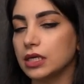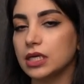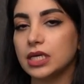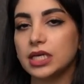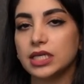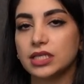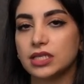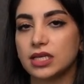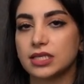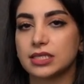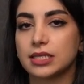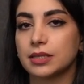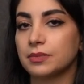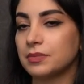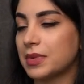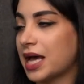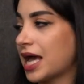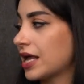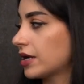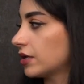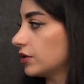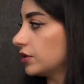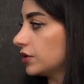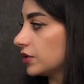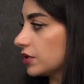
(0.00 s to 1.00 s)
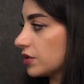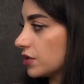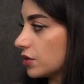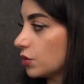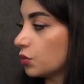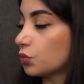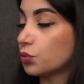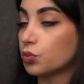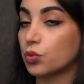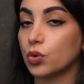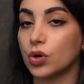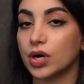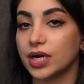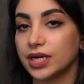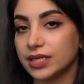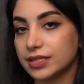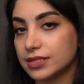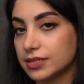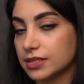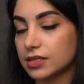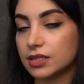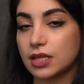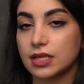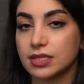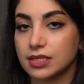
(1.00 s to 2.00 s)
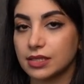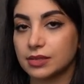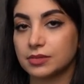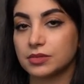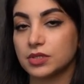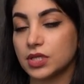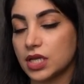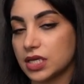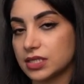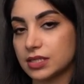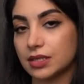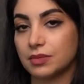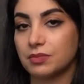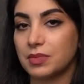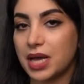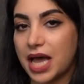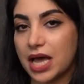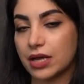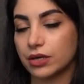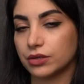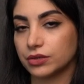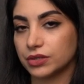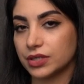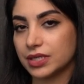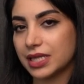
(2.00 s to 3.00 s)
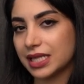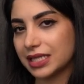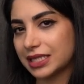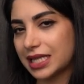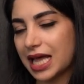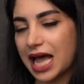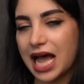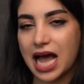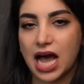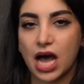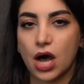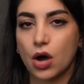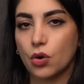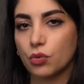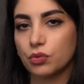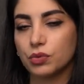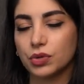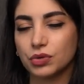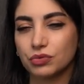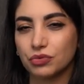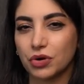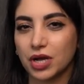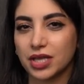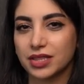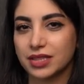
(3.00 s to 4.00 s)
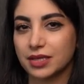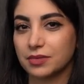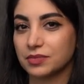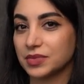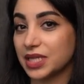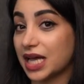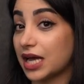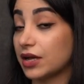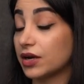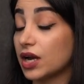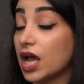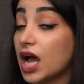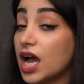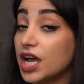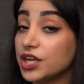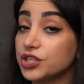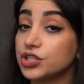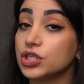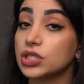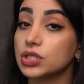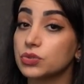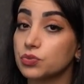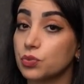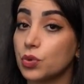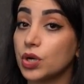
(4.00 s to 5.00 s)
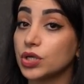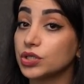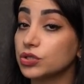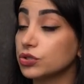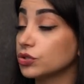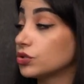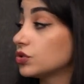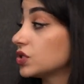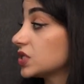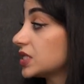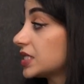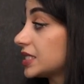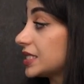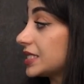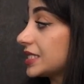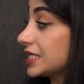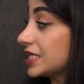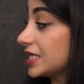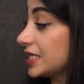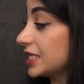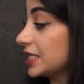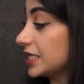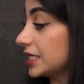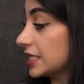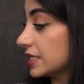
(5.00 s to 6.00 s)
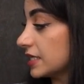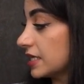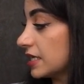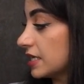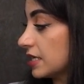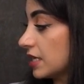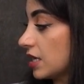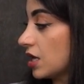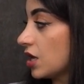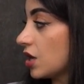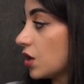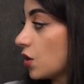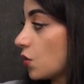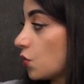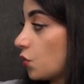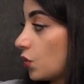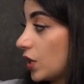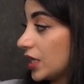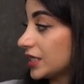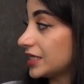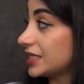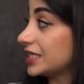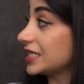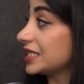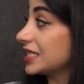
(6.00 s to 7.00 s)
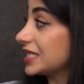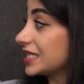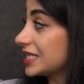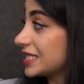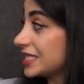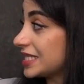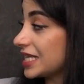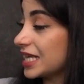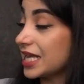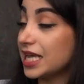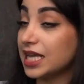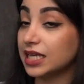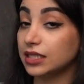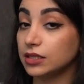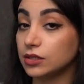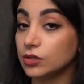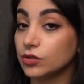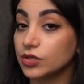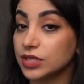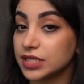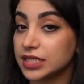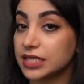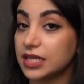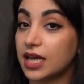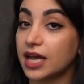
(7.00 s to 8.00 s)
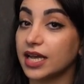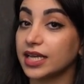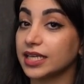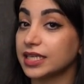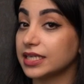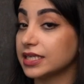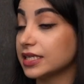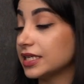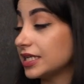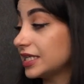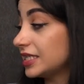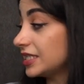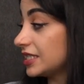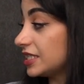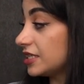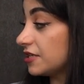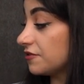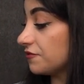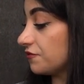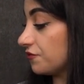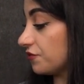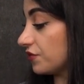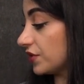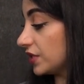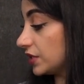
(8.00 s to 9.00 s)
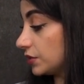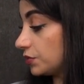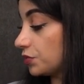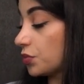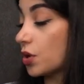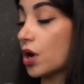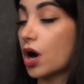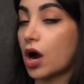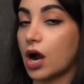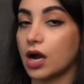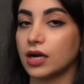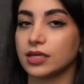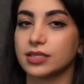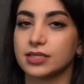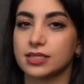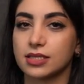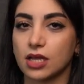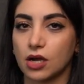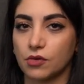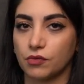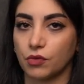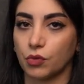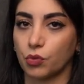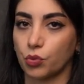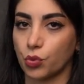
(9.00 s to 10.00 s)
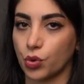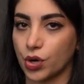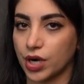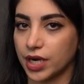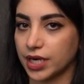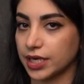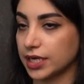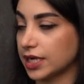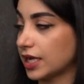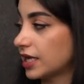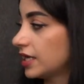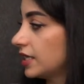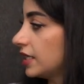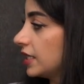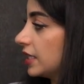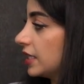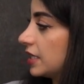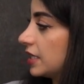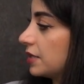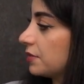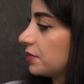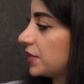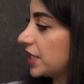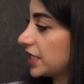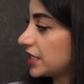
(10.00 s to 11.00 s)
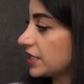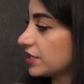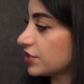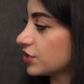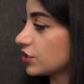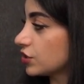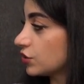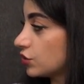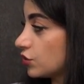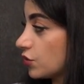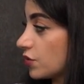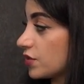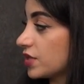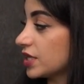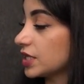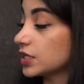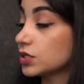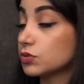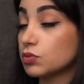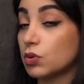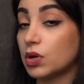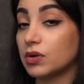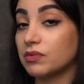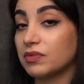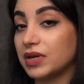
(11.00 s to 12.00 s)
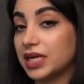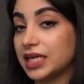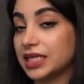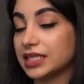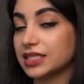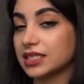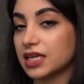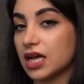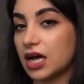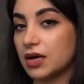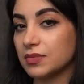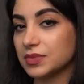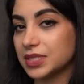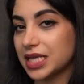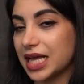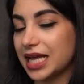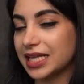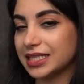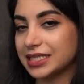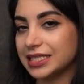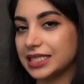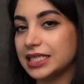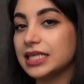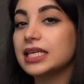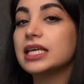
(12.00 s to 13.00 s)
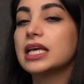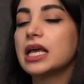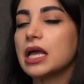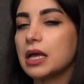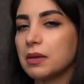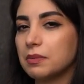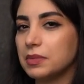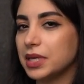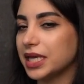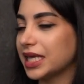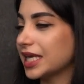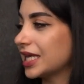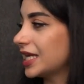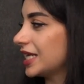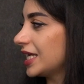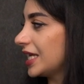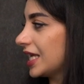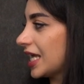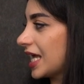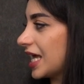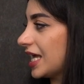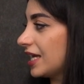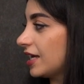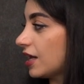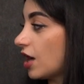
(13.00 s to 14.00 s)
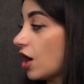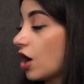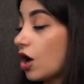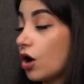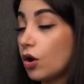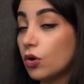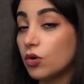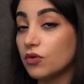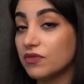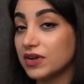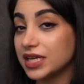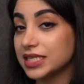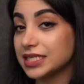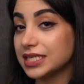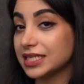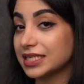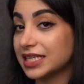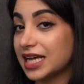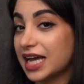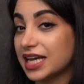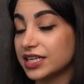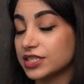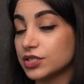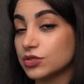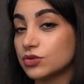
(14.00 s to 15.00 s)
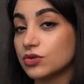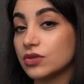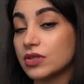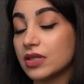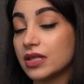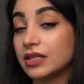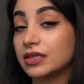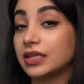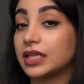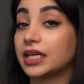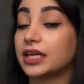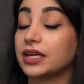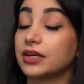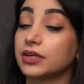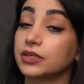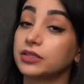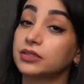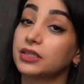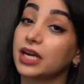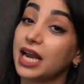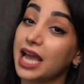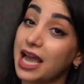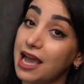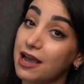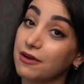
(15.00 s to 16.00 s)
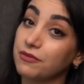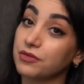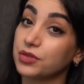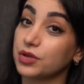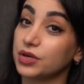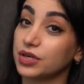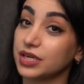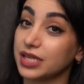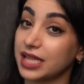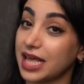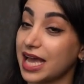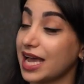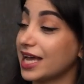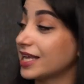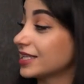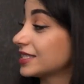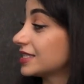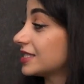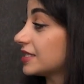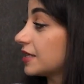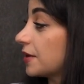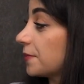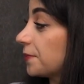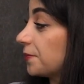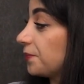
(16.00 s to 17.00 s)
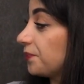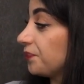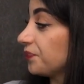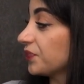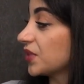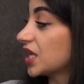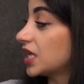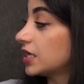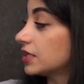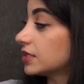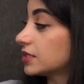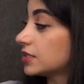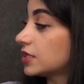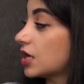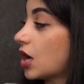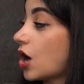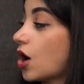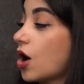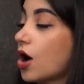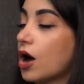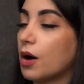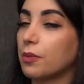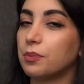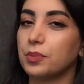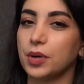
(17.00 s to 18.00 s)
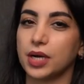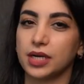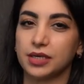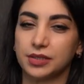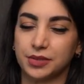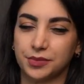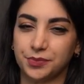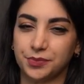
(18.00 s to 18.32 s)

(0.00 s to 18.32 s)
It doesn't matter, the words doesn't matter that how we write them down. I just want you to see what T looks like in different parts of a word. Pay attention to this one when it comes at the beginning and always attached to the letter after that. Top.